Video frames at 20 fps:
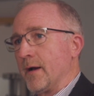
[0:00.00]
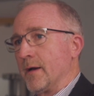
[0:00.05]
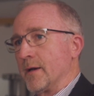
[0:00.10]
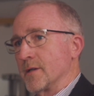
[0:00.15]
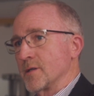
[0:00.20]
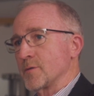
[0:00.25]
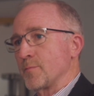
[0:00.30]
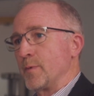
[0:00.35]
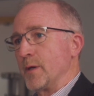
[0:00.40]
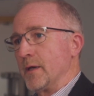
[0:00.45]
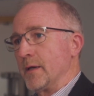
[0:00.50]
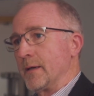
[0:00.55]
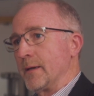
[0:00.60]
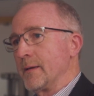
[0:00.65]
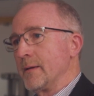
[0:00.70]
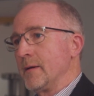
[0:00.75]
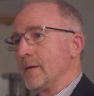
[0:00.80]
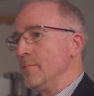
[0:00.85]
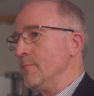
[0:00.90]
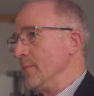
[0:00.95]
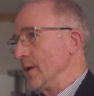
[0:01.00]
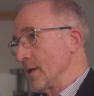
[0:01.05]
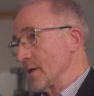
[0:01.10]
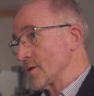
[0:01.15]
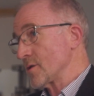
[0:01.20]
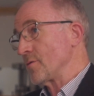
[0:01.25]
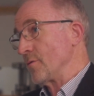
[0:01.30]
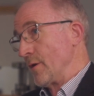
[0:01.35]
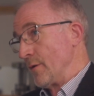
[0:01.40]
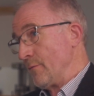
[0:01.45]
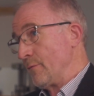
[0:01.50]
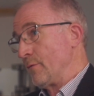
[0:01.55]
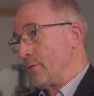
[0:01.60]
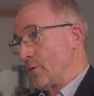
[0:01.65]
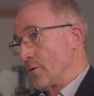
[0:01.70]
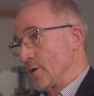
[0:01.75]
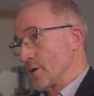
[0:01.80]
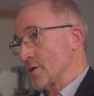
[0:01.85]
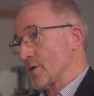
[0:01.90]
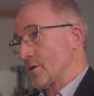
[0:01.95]
as being ministry
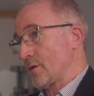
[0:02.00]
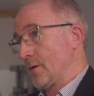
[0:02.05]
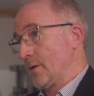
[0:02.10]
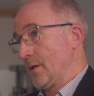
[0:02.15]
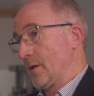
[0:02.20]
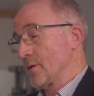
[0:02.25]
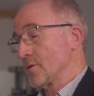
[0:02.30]
focused.